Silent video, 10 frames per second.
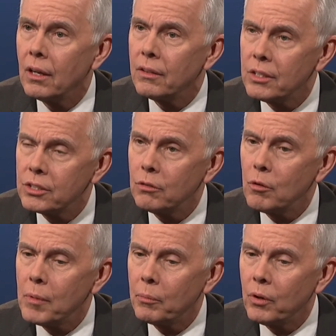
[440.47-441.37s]
They still
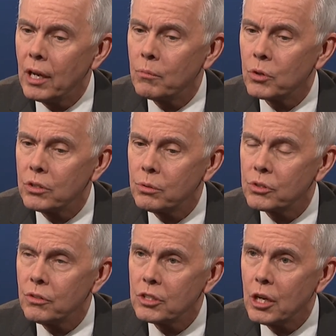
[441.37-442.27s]
remember it, and we're, to a
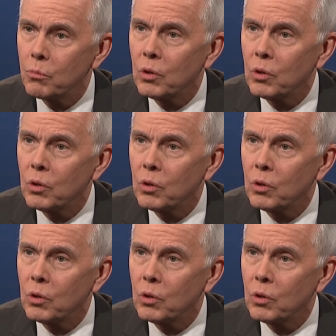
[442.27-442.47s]
certain extent,